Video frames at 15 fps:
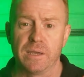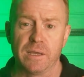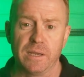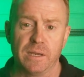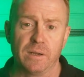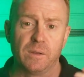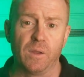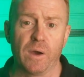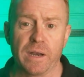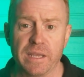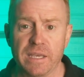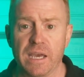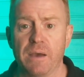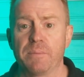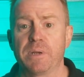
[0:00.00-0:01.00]
in a
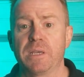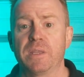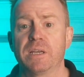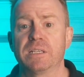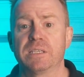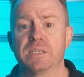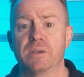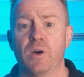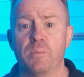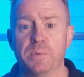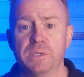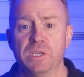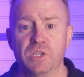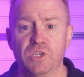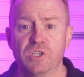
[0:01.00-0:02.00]
lighting company that's
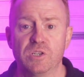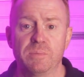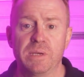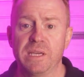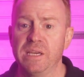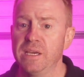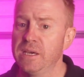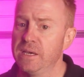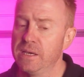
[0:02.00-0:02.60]
opposition to me.